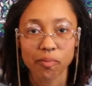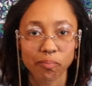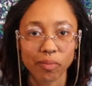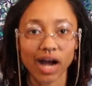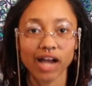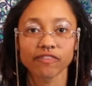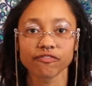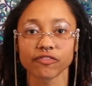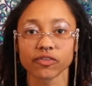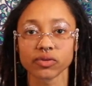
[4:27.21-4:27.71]

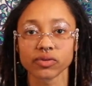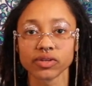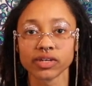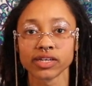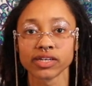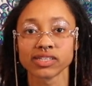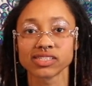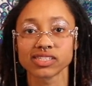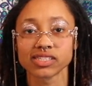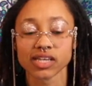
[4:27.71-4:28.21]

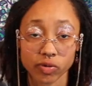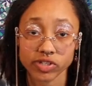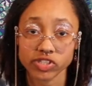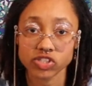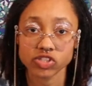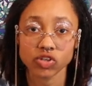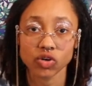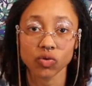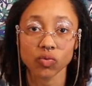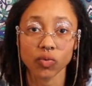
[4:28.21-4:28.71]
mindfulness,
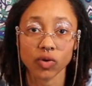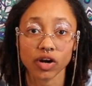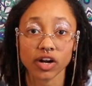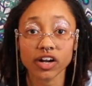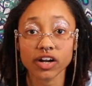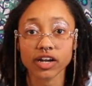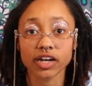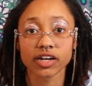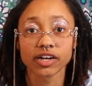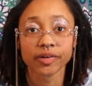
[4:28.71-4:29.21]
crystal
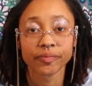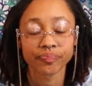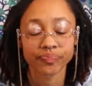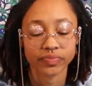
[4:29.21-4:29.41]
work,